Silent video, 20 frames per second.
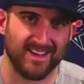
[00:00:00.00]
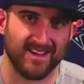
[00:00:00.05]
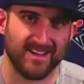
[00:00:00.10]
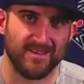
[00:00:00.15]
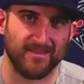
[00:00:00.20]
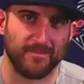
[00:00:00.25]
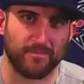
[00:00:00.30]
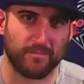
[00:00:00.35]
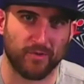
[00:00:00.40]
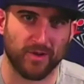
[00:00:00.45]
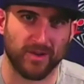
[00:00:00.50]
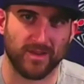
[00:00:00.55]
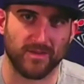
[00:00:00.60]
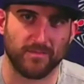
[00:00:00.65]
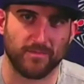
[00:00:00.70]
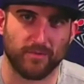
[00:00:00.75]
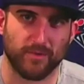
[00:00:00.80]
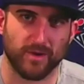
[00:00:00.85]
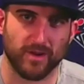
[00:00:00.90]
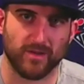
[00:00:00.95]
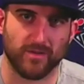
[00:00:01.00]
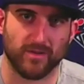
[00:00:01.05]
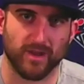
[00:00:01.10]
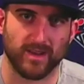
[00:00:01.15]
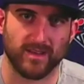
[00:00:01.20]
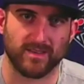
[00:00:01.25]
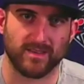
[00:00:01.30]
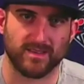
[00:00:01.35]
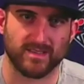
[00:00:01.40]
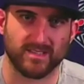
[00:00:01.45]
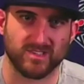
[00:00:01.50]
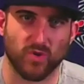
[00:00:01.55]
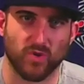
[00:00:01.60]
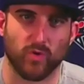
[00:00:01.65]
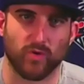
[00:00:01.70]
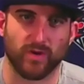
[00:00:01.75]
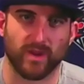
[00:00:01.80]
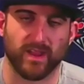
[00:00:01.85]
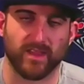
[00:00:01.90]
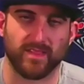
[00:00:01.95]
pretty great
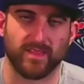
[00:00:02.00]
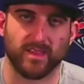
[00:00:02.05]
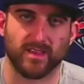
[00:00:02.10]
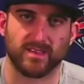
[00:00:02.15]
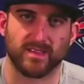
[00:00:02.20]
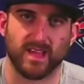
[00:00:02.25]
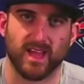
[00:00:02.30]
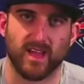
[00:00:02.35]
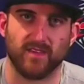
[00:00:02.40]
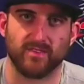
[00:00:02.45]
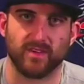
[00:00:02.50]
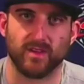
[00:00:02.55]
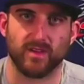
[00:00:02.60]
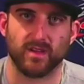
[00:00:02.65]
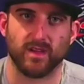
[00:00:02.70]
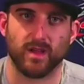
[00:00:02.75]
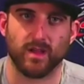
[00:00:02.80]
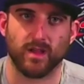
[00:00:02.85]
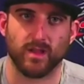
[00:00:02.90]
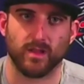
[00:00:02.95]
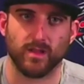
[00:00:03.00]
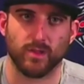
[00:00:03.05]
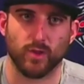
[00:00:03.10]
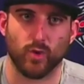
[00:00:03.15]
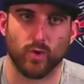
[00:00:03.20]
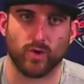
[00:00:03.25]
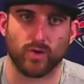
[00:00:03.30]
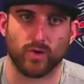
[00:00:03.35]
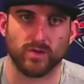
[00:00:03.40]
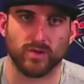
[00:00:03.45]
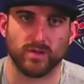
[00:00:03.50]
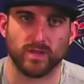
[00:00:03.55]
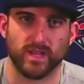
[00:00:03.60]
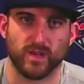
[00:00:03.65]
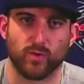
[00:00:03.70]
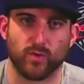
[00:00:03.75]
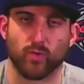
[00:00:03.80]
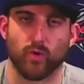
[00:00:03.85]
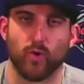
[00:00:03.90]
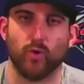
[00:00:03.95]
story, I think, to have a locally
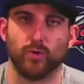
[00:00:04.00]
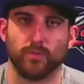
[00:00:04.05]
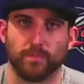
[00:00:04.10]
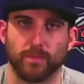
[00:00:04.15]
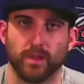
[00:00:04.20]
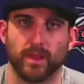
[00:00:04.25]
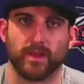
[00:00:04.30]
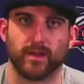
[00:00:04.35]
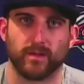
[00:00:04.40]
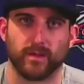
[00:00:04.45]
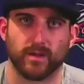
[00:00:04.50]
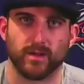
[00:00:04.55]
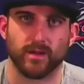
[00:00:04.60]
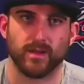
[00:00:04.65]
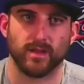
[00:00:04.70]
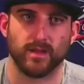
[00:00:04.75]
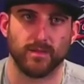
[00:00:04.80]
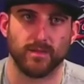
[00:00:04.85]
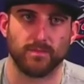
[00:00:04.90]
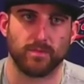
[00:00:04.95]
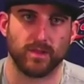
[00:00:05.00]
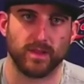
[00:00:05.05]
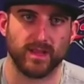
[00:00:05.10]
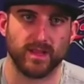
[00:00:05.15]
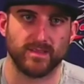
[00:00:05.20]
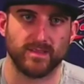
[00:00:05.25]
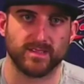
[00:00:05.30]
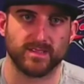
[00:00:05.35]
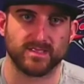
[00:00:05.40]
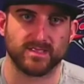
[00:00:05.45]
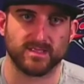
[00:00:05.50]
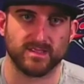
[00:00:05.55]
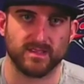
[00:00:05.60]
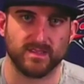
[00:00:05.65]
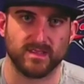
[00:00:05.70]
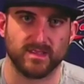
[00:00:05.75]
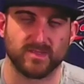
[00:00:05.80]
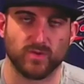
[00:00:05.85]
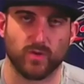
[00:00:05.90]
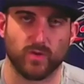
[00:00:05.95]
grown player play in this
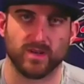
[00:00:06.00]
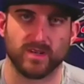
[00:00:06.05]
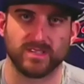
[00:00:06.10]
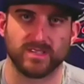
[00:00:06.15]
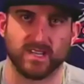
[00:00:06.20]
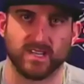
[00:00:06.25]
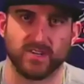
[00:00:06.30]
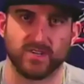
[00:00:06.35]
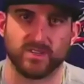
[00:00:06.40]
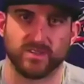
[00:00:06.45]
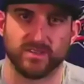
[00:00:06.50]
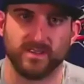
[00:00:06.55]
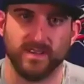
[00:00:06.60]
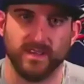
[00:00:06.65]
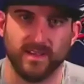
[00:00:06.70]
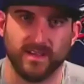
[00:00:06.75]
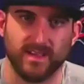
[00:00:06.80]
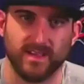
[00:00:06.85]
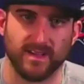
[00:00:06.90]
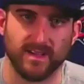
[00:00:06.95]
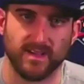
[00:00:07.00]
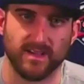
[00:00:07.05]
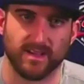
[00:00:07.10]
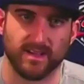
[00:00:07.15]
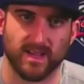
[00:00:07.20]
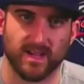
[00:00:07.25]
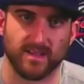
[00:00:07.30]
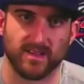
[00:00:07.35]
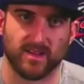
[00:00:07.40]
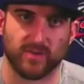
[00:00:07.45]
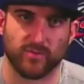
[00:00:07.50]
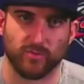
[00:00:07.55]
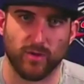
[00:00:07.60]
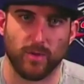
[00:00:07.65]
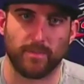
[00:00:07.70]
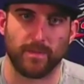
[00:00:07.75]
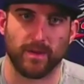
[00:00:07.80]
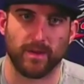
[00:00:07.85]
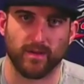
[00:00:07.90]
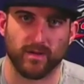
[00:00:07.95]
organization. A guy that grew
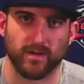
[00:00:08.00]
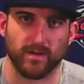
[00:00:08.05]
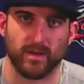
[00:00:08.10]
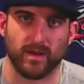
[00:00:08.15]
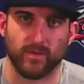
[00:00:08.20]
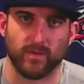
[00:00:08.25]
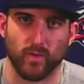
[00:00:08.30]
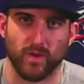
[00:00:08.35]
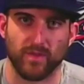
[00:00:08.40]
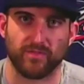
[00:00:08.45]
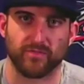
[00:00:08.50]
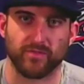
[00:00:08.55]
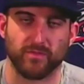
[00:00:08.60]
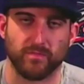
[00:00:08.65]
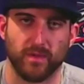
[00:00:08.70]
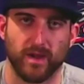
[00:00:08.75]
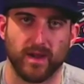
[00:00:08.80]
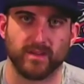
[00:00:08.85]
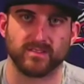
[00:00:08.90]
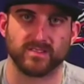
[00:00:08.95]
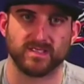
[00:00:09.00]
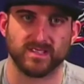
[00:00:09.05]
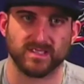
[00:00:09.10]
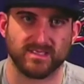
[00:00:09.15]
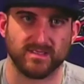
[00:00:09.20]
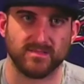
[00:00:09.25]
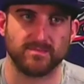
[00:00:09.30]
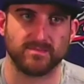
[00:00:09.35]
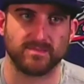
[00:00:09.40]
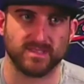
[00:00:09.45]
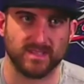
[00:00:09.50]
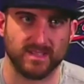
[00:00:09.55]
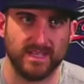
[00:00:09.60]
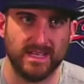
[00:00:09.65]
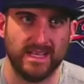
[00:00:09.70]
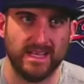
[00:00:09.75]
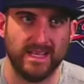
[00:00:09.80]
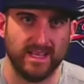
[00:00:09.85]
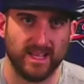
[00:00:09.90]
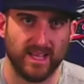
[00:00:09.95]
up here and went through the minor systems and
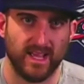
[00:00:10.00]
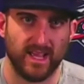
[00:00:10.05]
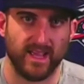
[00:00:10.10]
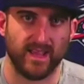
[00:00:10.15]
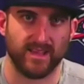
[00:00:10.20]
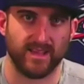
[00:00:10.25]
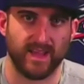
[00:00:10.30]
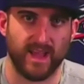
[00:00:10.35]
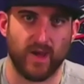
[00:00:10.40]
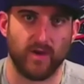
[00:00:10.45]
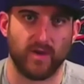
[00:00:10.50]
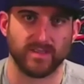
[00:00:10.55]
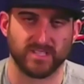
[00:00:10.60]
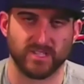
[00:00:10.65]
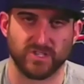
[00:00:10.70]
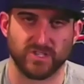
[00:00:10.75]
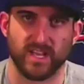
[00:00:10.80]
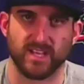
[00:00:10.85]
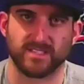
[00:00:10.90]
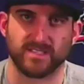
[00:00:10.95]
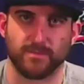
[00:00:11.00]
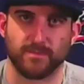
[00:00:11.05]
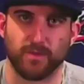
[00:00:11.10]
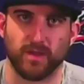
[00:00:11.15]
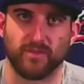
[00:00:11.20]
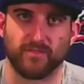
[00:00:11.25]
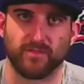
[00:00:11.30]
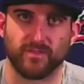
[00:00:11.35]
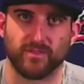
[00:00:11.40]
now has a chance to play for